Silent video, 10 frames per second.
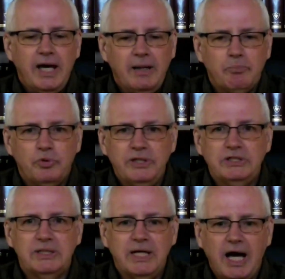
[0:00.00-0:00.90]
and
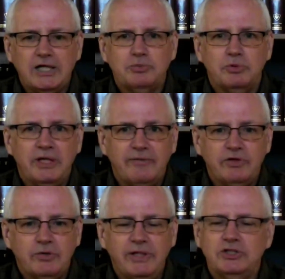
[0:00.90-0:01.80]
preach the gospel to
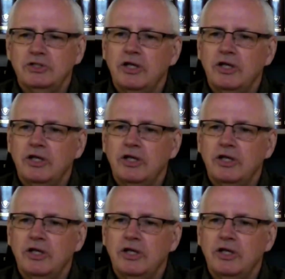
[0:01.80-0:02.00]
every creature.